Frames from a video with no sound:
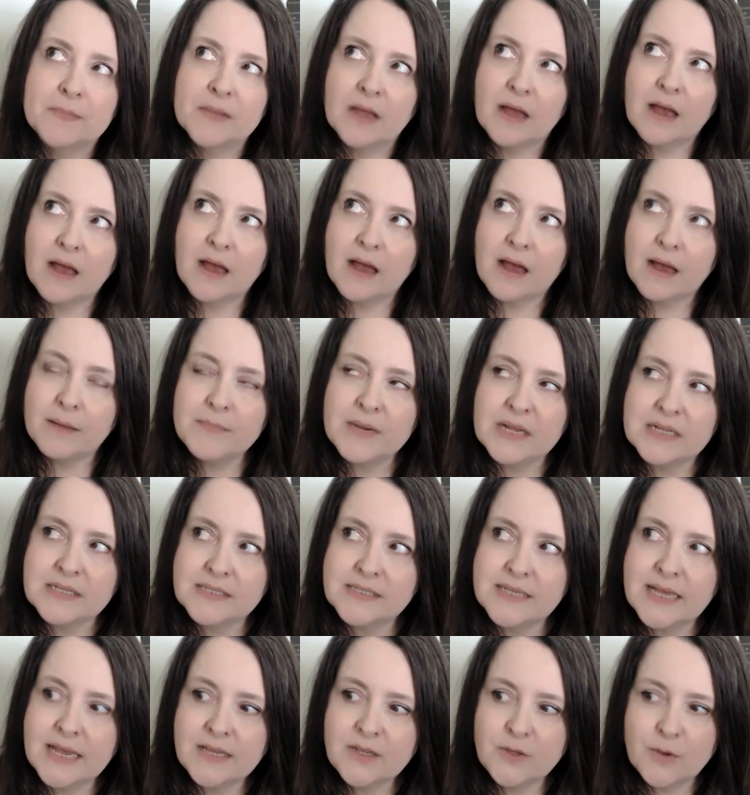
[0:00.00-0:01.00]
I'm not
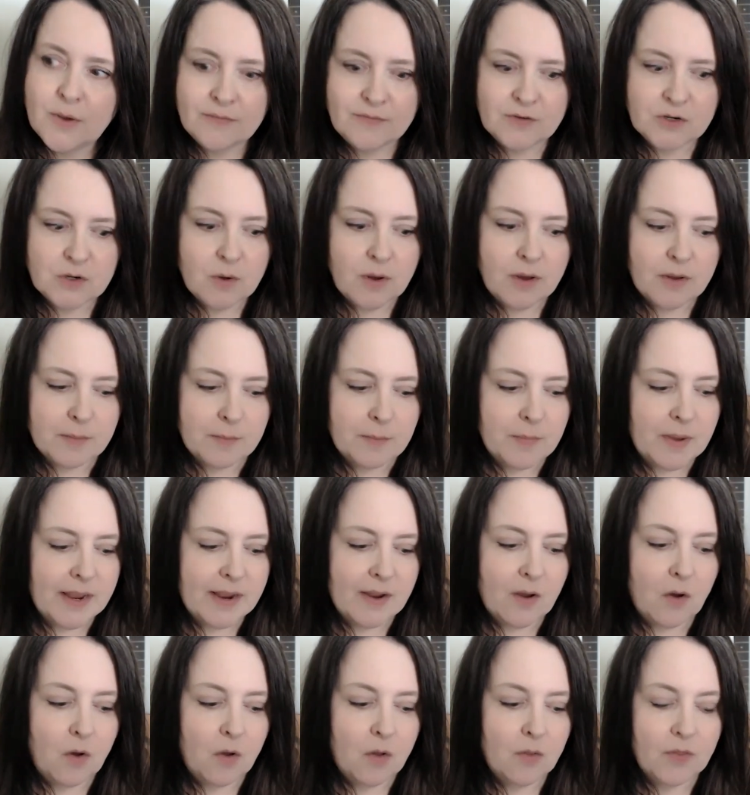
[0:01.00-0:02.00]
saying you have to go out and
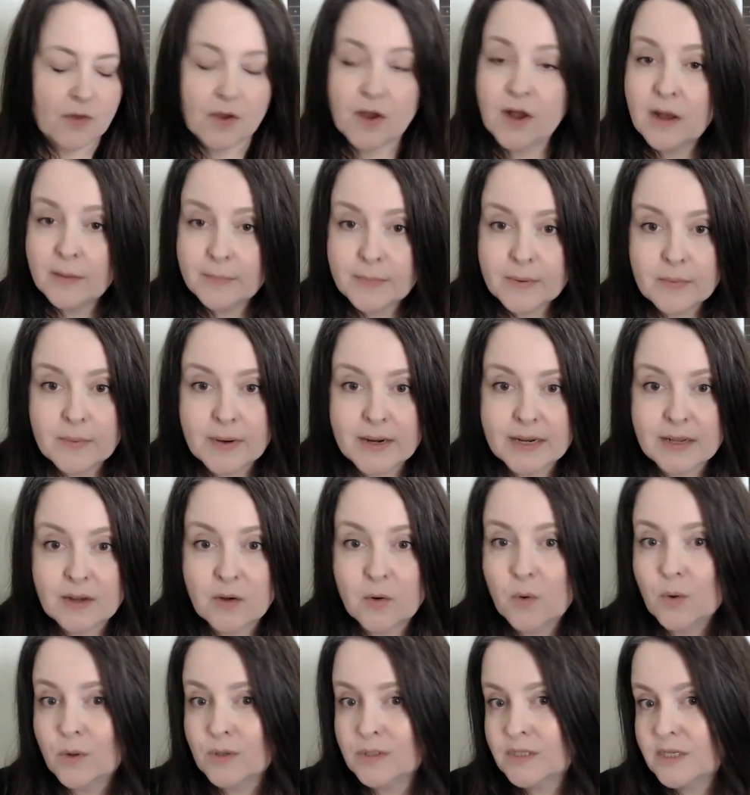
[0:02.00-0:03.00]
buy all the copywriting
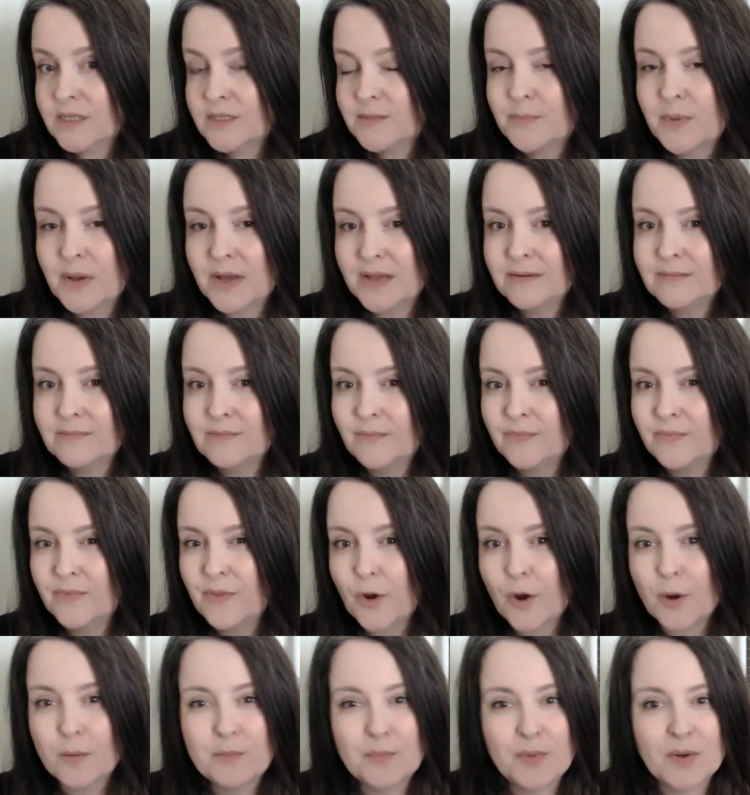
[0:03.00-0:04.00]
courses, but
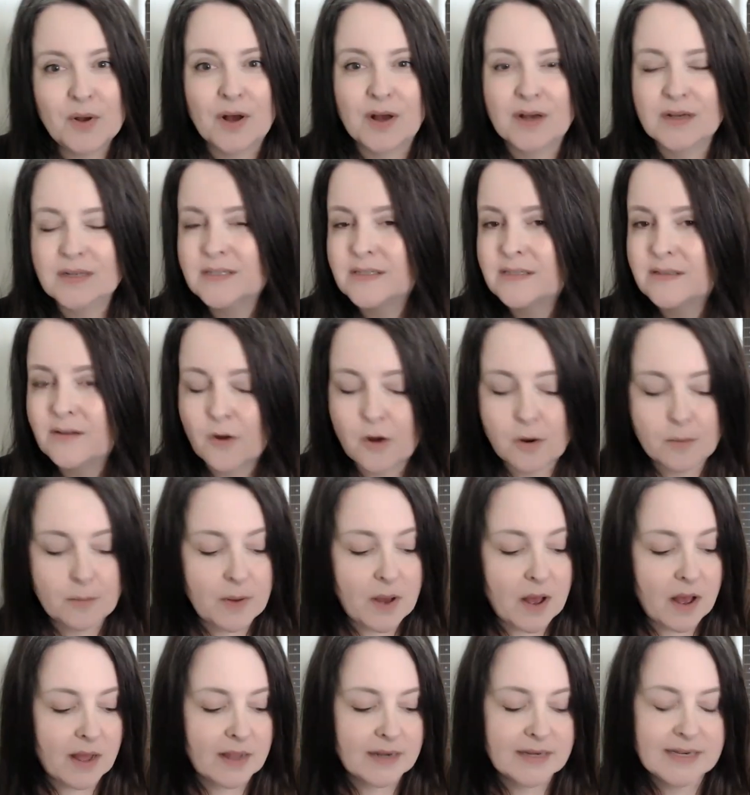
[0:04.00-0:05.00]
there are books, there are
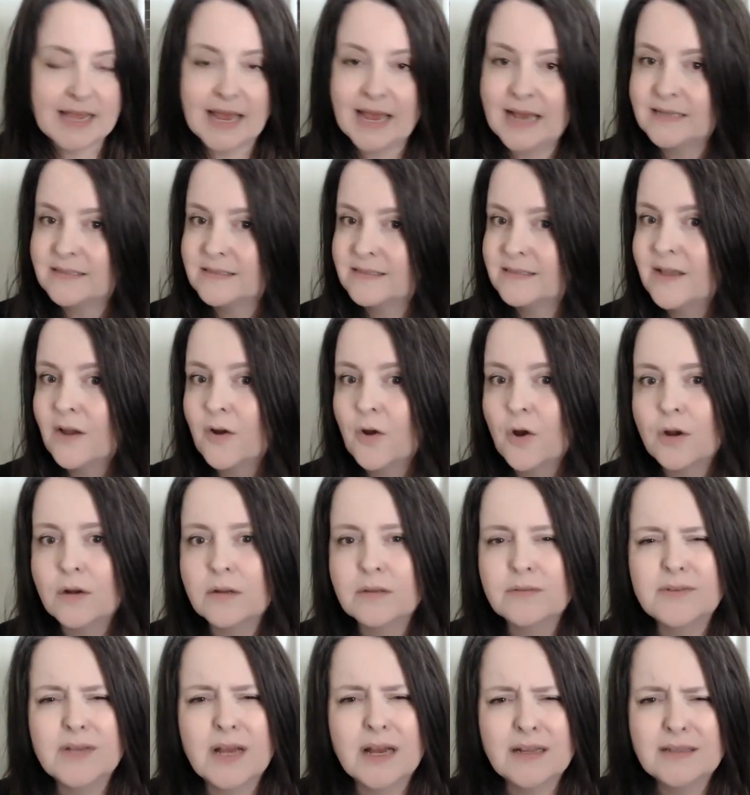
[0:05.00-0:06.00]
podcasts, there
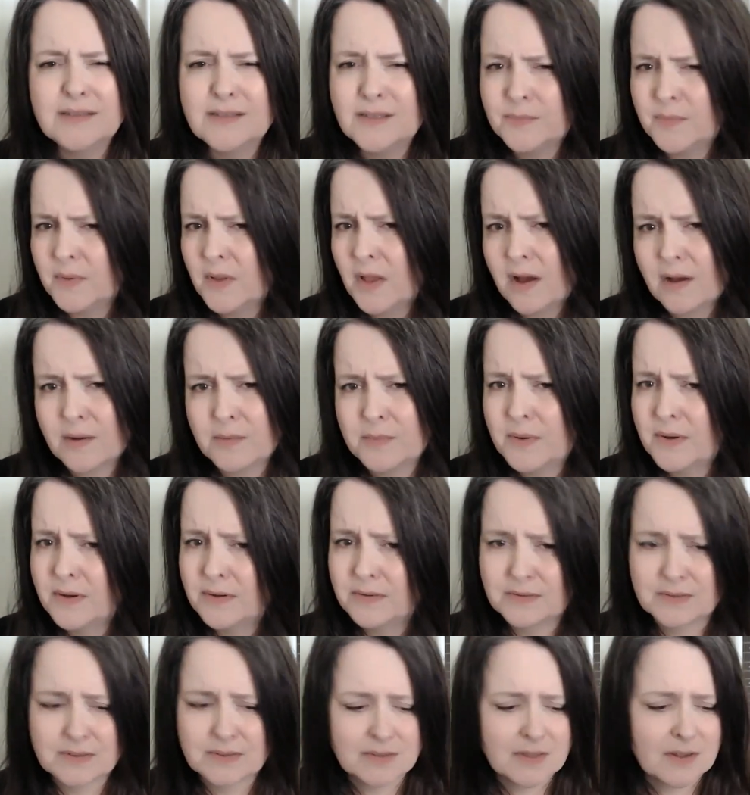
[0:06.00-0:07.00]
are tons of blog
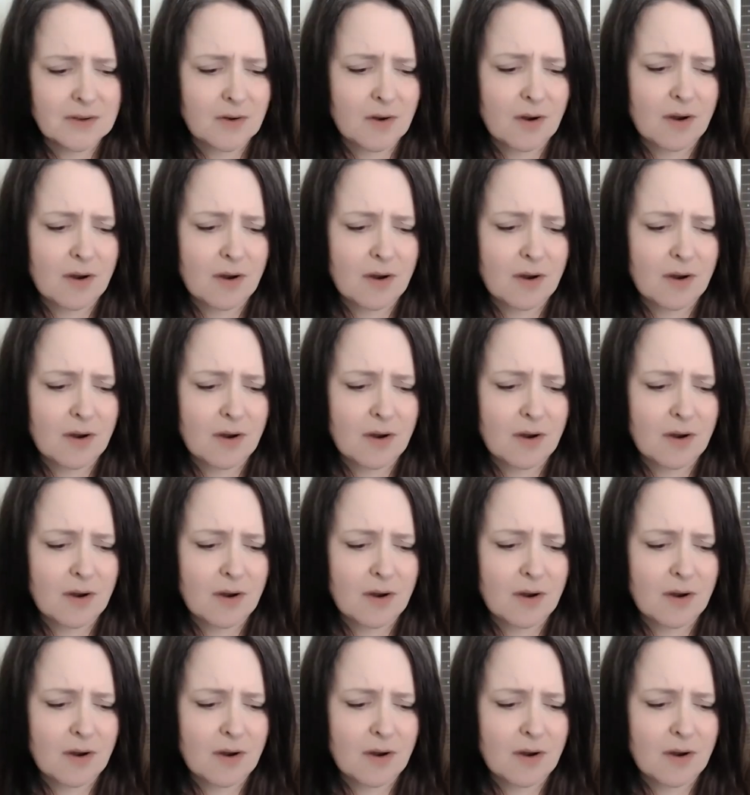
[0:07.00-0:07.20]
posts, there